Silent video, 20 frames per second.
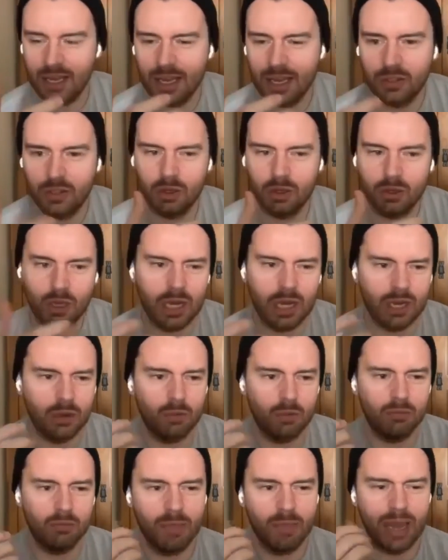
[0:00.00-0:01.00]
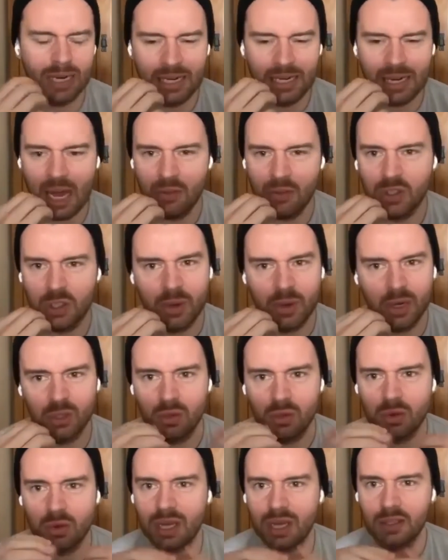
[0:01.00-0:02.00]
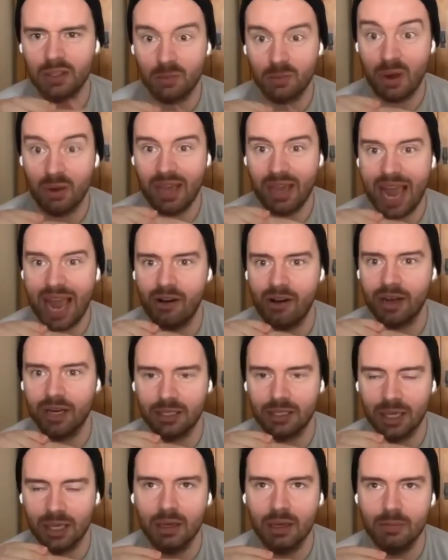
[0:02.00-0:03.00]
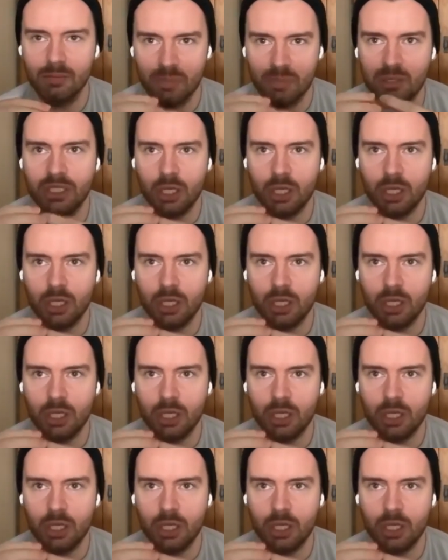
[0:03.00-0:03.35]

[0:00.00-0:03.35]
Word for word: It's uh, mainly life is about two things: about character,